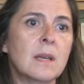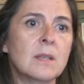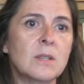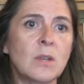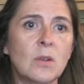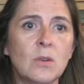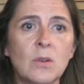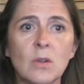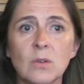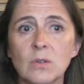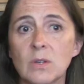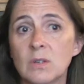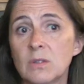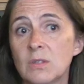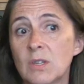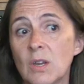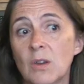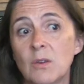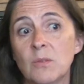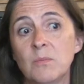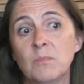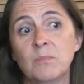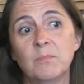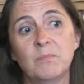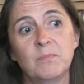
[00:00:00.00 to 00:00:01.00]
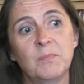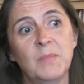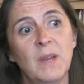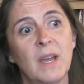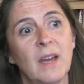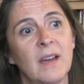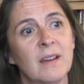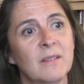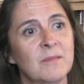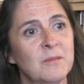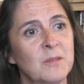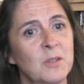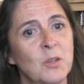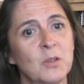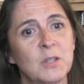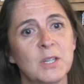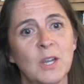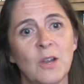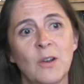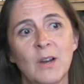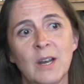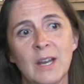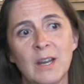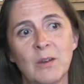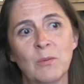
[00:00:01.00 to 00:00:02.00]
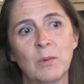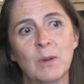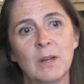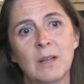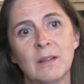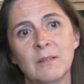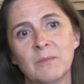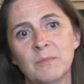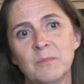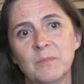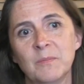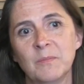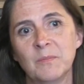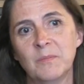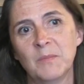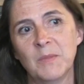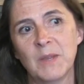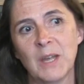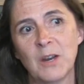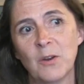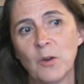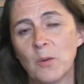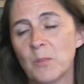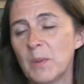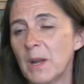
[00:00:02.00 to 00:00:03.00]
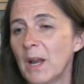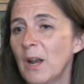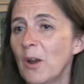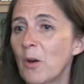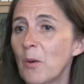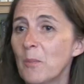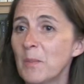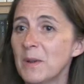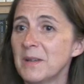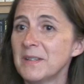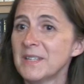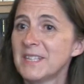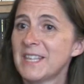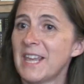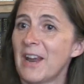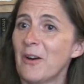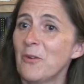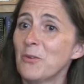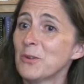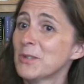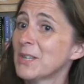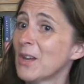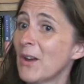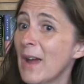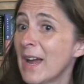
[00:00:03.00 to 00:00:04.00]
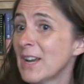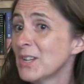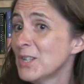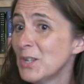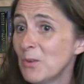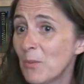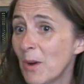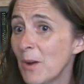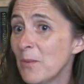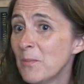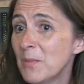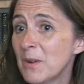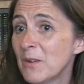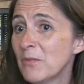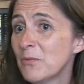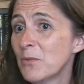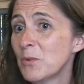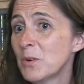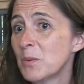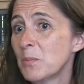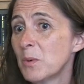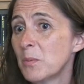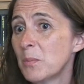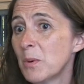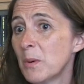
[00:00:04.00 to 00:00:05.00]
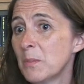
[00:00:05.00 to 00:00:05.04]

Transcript: only will there not be allotments, there also actually won't be affordable